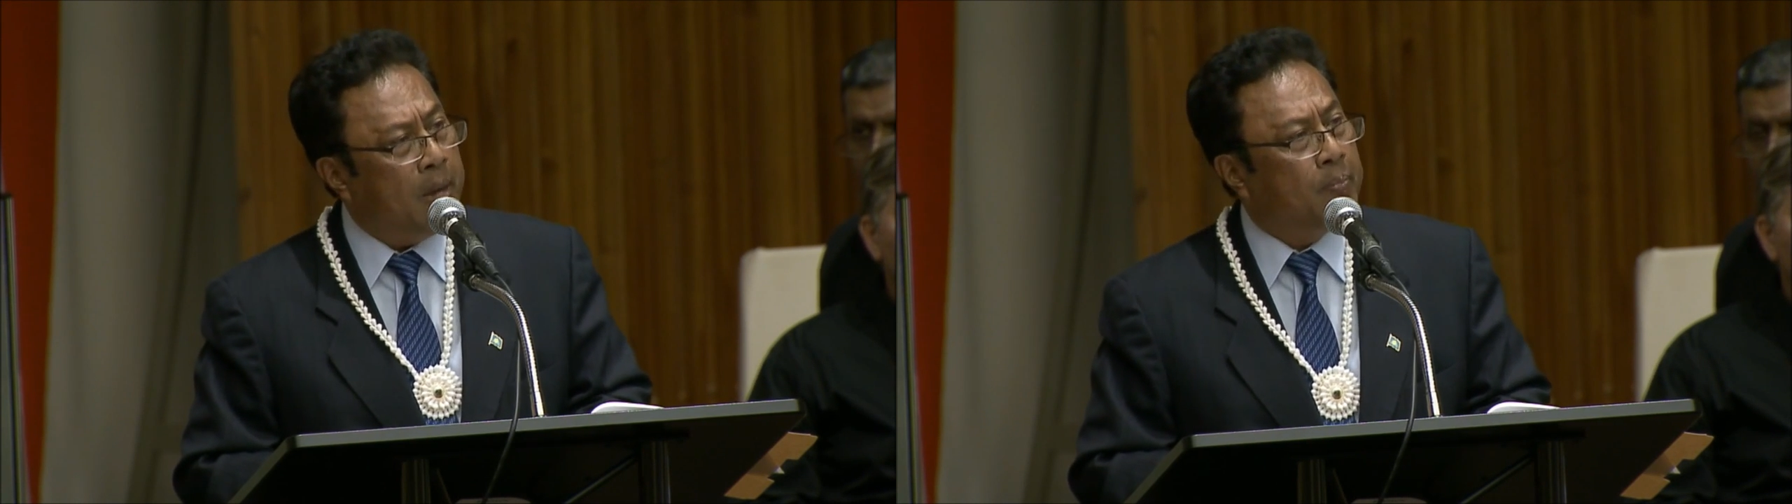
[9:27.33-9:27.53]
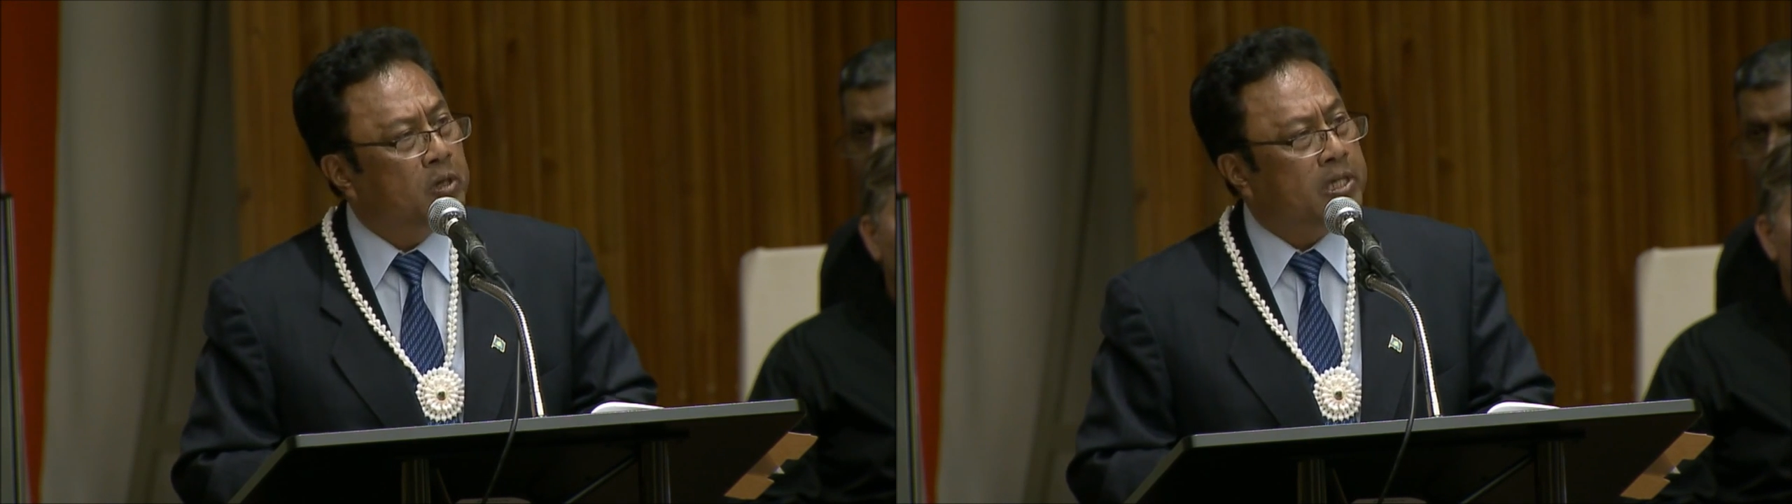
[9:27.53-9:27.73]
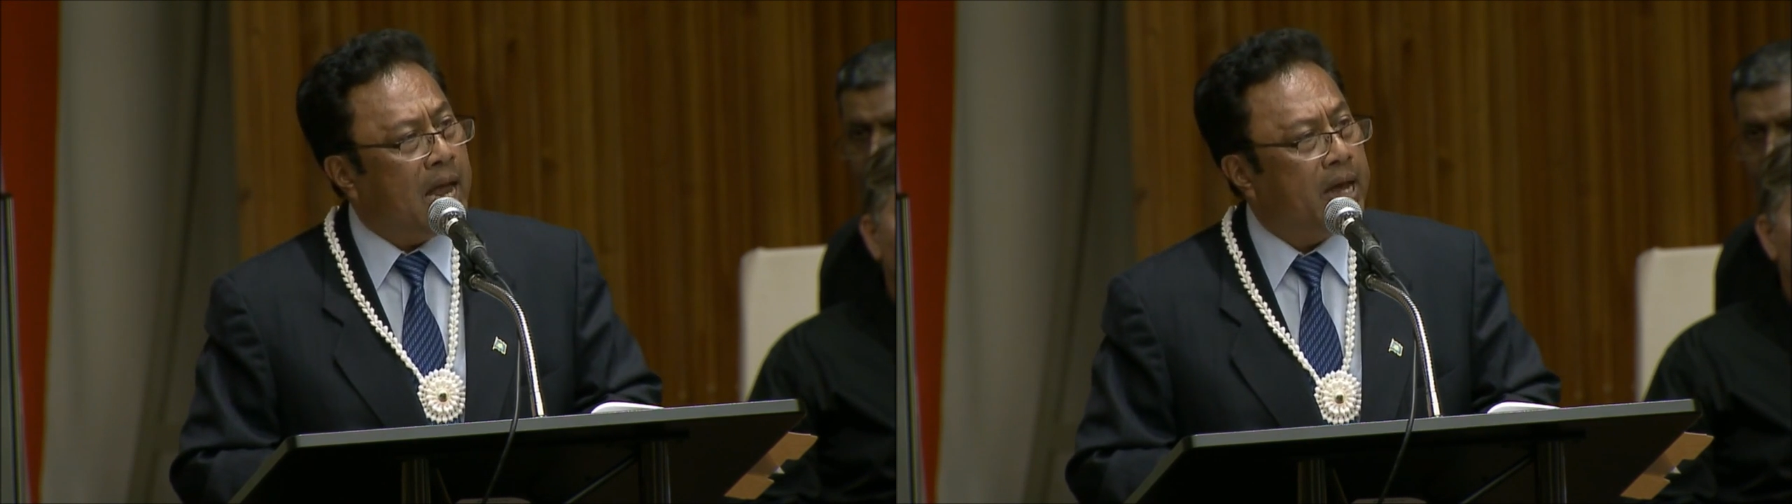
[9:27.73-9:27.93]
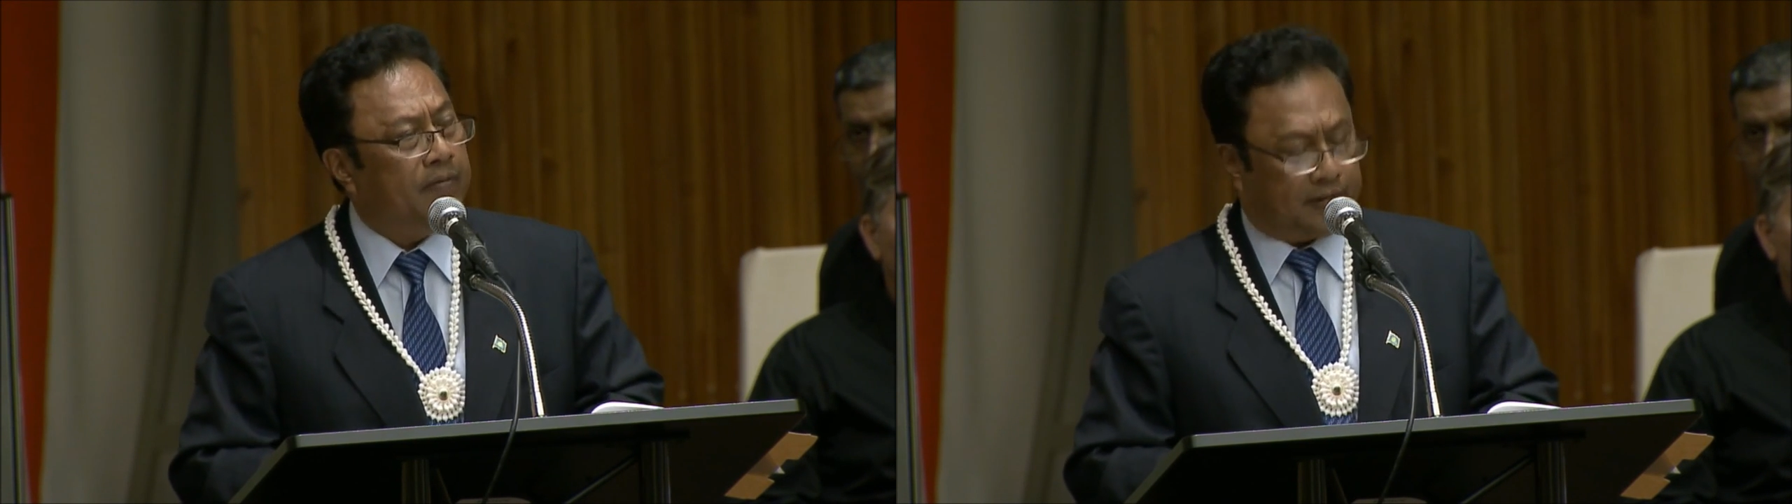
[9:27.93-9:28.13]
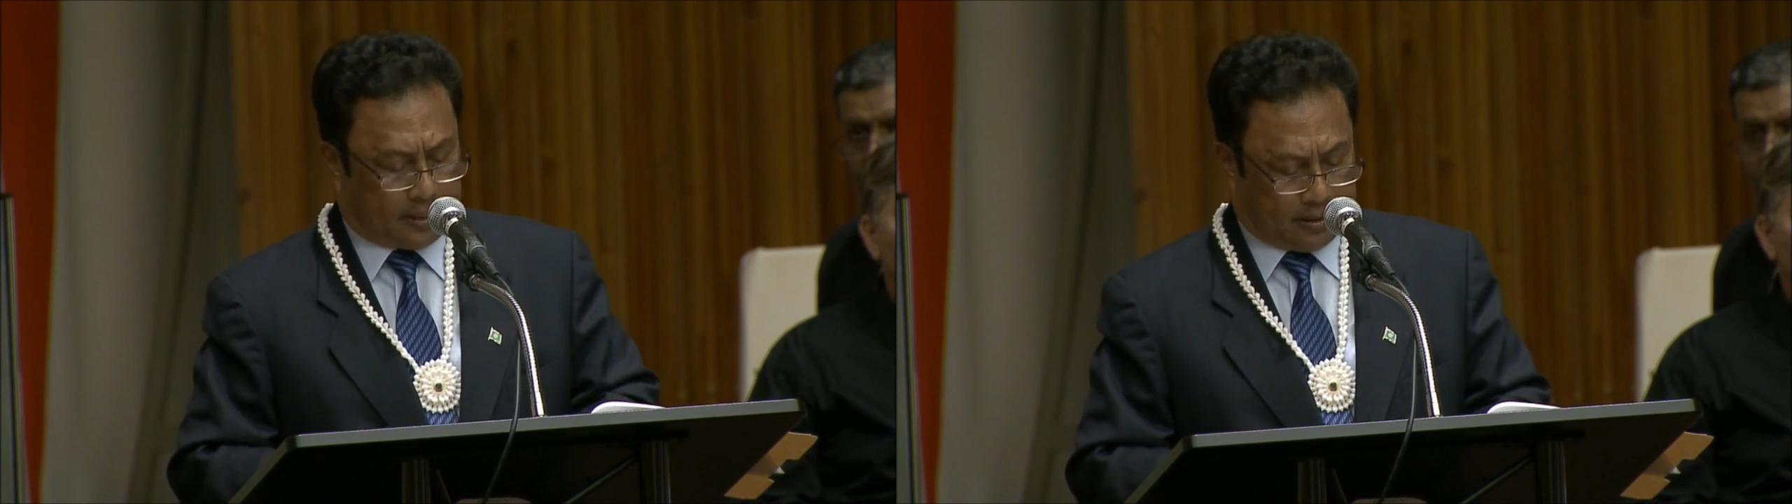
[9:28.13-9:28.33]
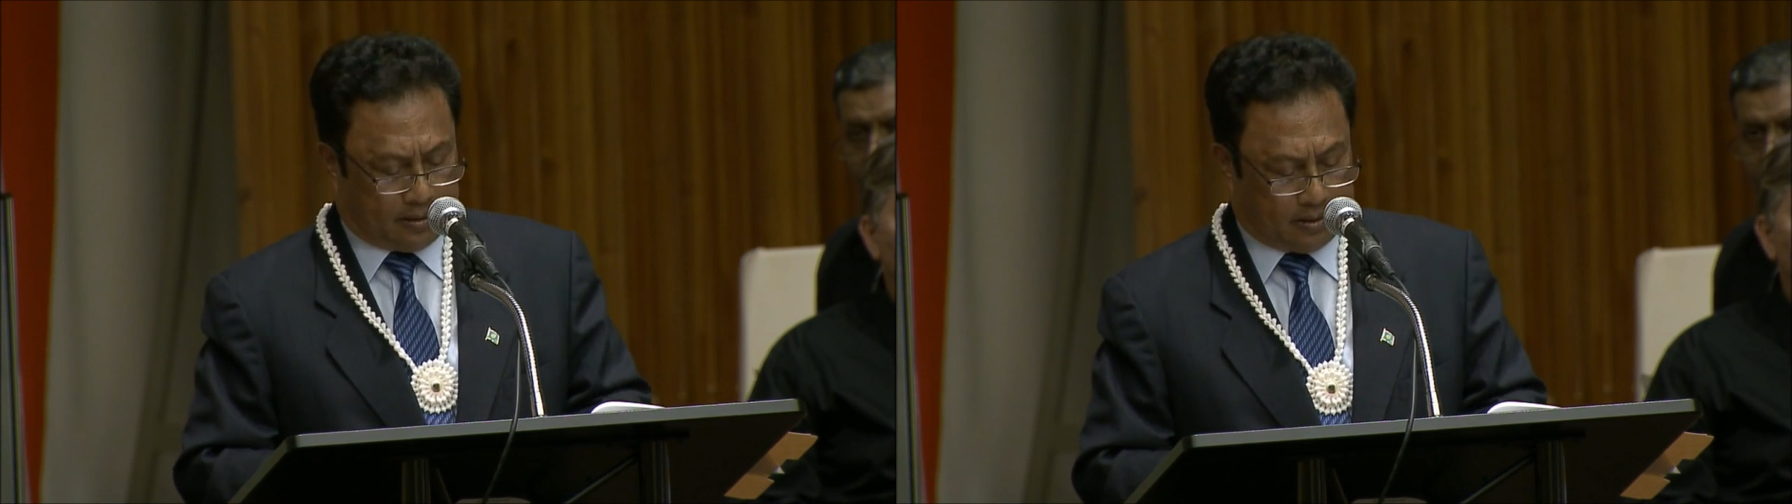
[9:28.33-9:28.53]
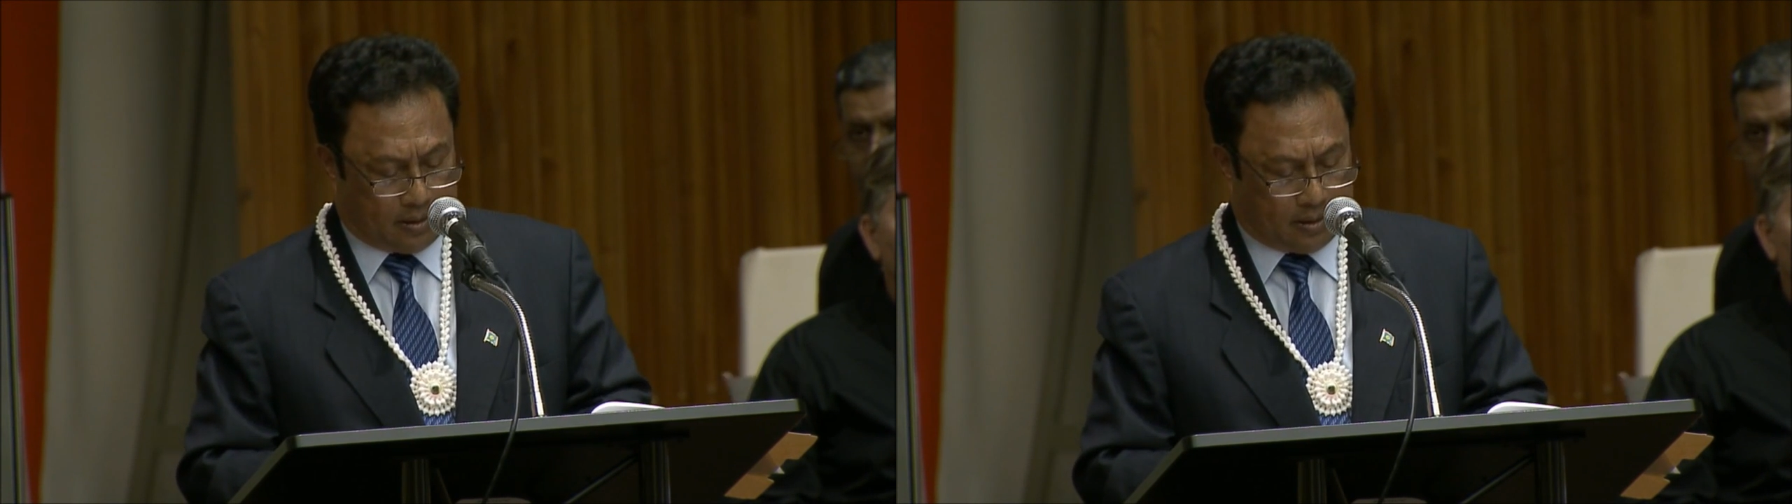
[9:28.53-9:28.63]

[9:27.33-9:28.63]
people's lives.